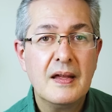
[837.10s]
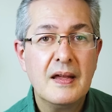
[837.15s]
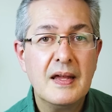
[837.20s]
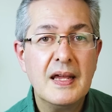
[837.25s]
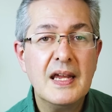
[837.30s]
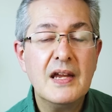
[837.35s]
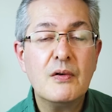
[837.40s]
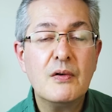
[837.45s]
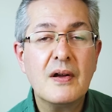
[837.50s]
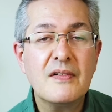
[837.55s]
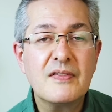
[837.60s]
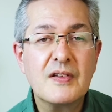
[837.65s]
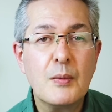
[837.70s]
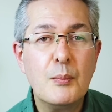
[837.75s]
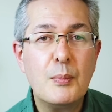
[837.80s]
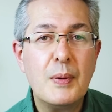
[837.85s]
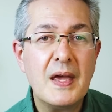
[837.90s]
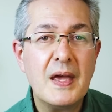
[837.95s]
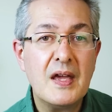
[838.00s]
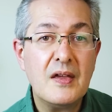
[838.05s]
Here I've
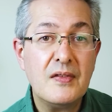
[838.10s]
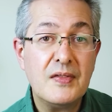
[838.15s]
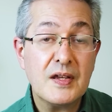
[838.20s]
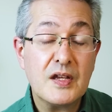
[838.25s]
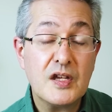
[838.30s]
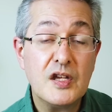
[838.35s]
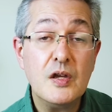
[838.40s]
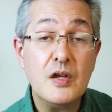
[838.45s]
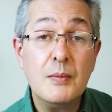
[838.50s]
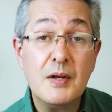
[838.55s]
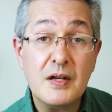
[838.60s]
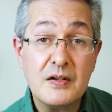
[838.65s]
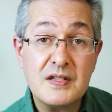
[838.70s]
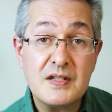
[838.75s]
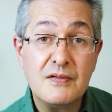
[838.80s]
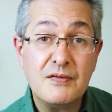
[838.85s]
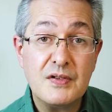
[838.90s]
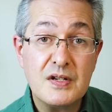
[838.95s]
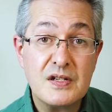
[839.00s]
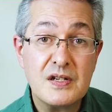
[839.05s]
compared the
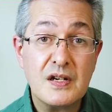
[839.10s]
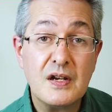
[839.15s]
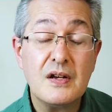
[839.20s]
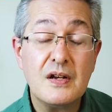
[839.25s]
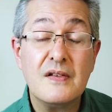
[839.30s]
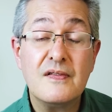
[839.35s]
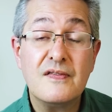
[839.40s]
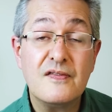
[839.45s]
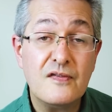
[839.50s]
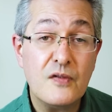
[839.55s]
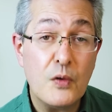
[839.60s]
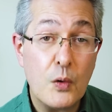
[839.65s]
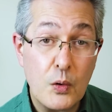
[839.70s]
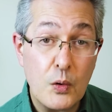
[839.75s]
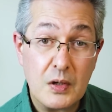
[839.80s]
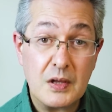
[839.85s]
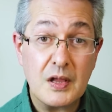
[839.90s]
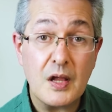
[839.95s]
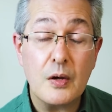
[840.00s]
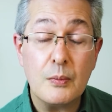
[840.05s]
cumulative return of 4
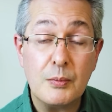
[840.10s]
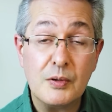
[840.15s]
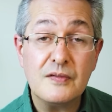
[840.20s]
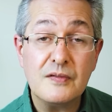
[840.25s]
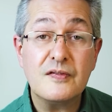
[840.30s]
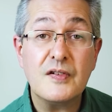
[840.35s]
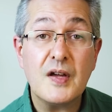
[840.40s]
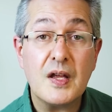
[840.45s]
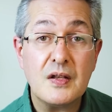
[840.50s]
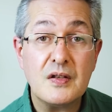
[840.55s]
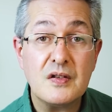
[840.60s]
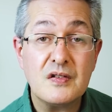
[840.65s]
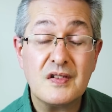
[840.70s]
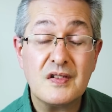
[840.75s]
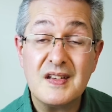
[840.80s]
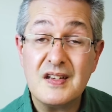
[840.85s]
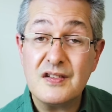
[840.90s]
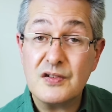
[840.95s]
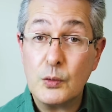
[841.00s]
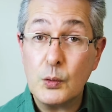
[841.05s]
global funds.
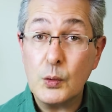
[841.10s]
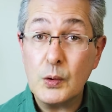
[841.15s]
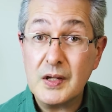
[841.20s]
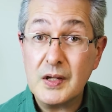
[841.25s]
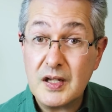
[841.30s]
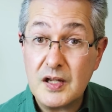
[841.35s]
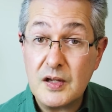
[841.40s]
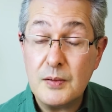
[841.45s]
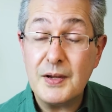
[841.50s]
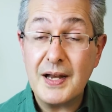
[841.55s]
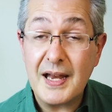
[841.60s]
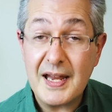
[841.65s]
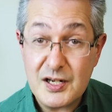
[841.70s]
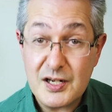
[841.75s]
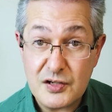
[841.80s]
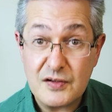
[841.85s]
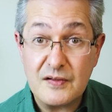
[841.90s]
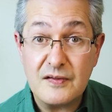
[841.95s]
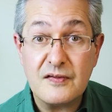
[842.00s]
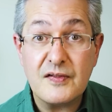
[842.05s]
These are all
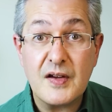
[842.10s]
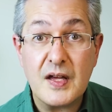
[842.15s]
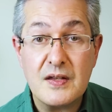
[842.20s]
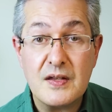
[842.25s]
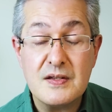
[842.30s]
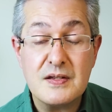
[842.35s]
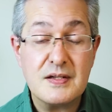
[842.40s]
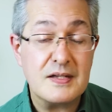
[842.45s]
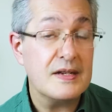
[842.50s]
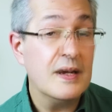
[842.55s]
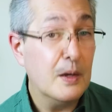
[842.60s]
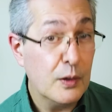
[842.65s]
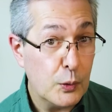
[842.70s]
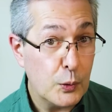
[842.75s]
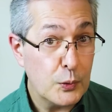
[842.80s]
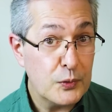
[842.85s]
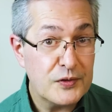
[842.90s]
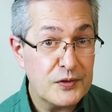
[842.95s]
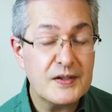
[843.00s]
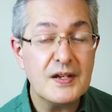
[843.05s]
accumulation funds,
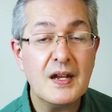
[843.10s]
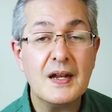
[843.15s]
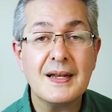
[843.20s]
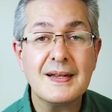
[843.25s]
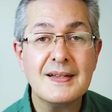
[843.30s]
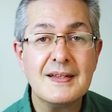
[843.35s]
all sterling